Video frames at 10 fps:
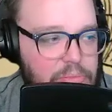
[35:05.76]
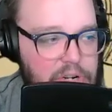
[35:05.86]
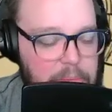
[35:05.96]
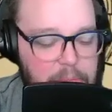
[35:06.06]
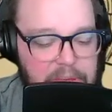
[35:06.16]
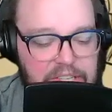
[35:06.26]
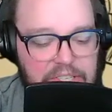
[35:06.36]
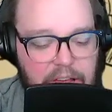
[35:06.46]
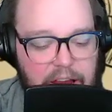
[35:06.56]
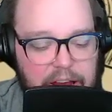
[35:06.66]
You put up a big
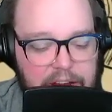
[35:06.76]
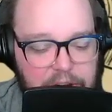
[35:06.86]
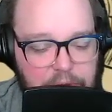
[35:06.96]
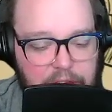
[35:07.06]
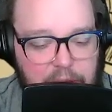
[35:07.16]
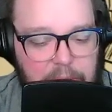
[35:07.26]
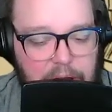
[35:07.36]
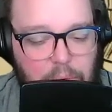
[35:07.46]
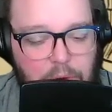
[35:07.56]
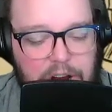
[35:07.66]
sign and you think
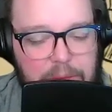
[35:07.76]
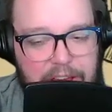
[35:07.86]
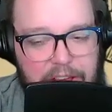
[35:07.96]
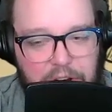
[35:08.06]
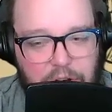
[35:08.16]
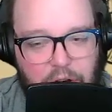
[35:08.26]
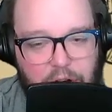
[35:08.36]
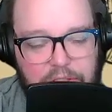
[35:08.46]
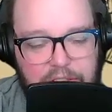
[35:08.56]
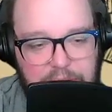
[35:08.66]
about what am I going to
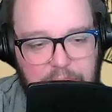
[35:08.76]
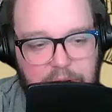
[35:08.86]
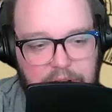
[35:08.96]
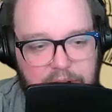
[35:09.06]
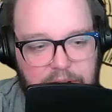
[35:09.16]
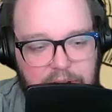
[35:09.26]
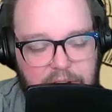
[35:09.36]
call this one?